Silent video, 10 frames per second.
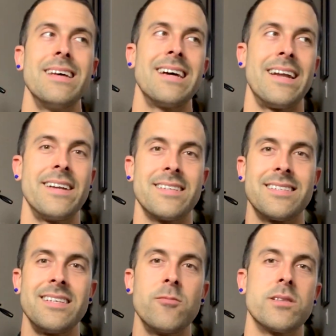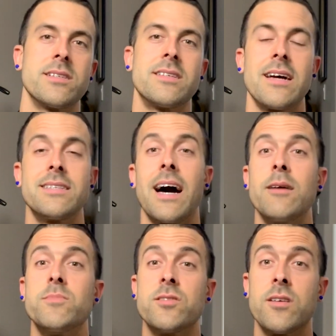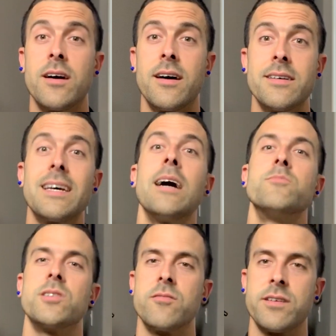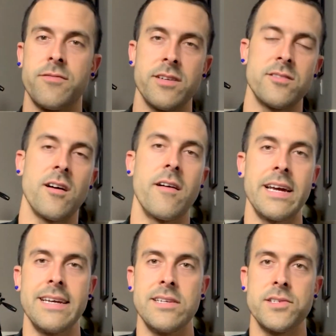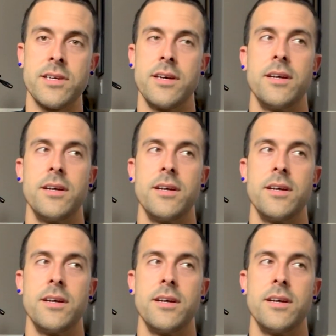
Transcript: I need to see what the time zone difference, is